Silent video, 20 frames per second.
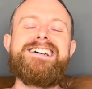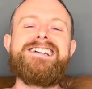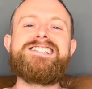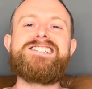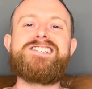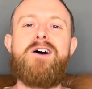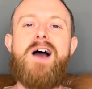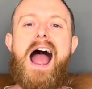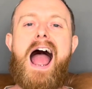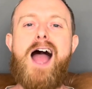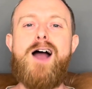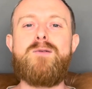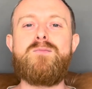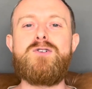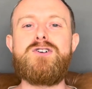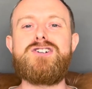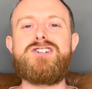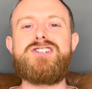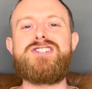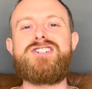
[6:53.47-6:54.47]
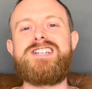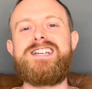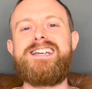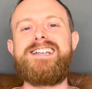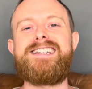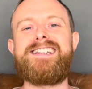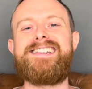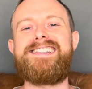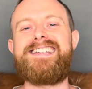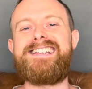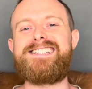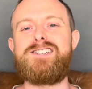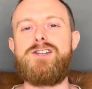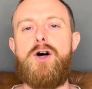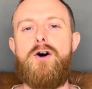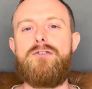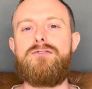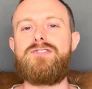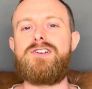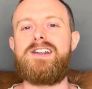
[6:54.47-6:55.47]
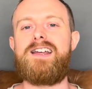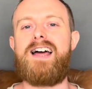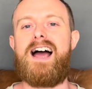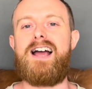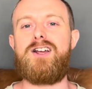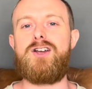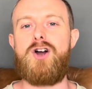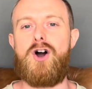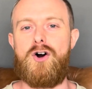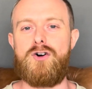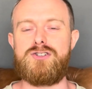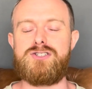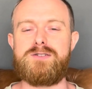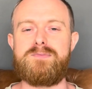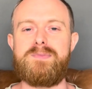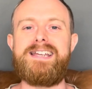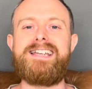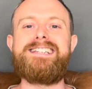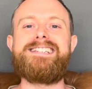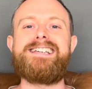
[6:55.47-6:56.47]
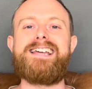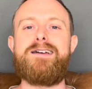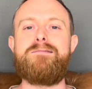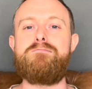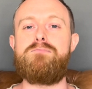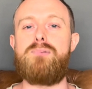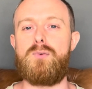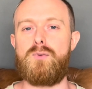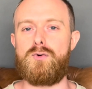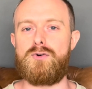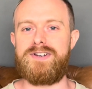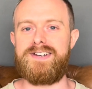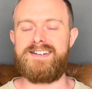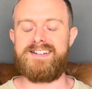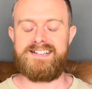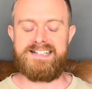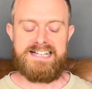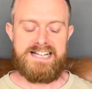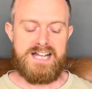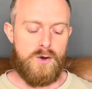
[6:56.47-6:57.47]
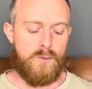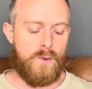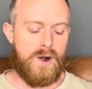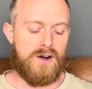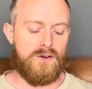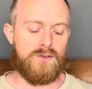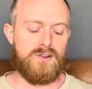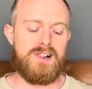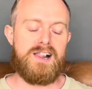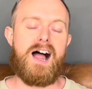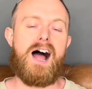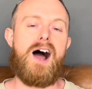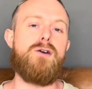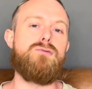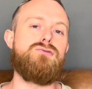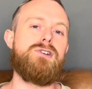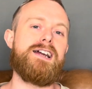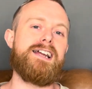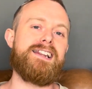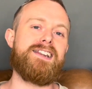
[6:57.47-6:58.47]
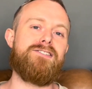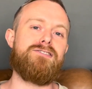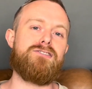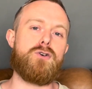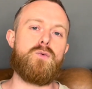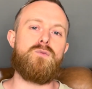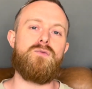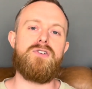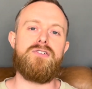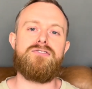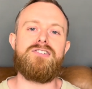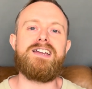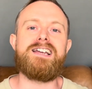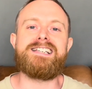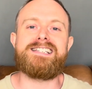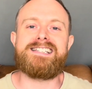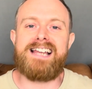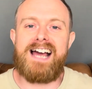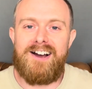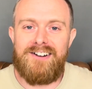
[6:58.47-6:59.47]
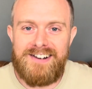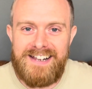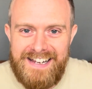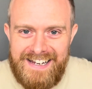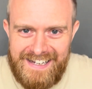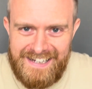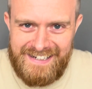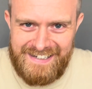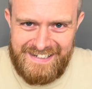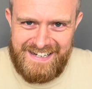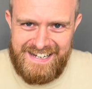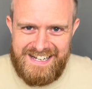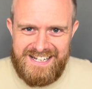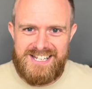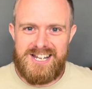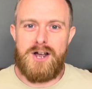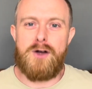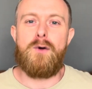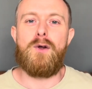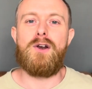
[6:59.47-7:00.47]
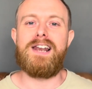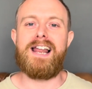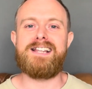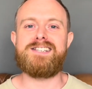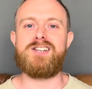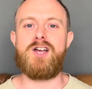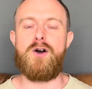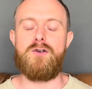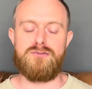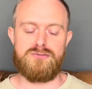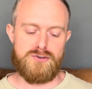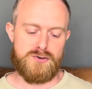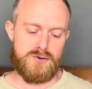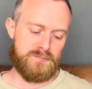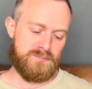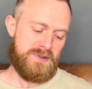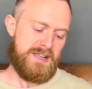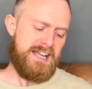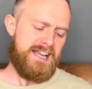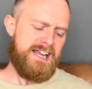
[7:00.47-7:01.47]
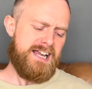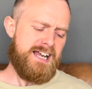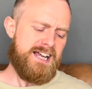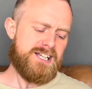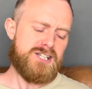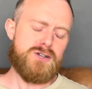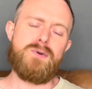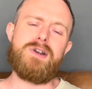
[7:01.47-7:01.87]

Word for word: So how much did this loft cost me to get boarded? Well, I've written the, the figures down here, so let's go through them. So